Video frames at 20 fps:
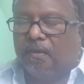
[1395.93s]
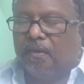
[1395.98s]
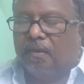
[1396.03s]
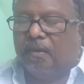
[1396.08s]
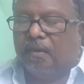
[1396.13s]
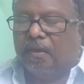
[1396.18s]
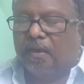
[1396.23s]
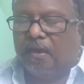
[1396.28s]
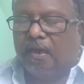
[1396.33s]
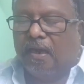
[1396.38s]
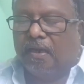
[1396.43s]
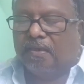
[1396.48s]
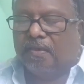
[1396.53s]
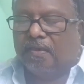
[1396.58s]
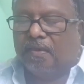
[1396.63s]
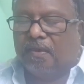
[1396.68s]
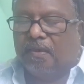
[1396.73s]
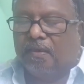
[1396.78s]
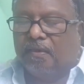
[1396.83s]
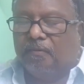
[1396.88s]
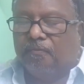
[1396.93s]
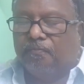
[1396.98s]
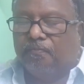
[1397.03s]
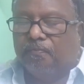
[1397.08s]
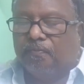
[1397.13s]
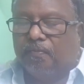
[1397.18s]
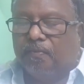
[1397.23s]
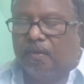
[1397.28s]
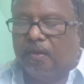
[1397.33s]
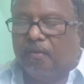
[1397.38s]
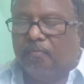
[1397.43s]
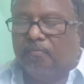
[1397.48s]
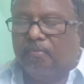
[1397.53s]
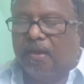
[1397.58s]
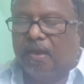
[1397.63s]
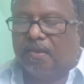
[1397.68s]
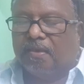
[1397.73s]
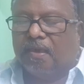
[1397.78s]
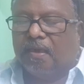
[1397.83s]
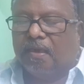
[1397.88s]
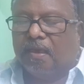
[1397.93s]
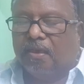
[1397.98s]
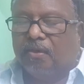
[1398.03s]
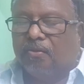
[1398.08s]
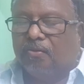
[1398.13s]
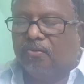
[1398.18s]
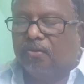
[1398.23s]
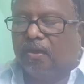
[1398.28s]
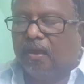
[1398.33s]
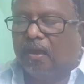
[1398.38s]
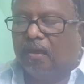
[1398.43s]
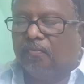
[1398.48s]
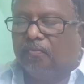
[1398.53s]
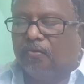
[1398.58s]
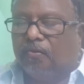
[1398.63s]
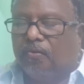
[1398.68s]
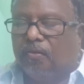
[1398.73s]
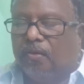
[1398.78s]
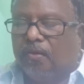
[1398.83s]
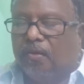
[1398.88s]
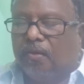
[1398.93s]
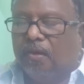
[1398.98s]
relaxin, placenta growth hormone,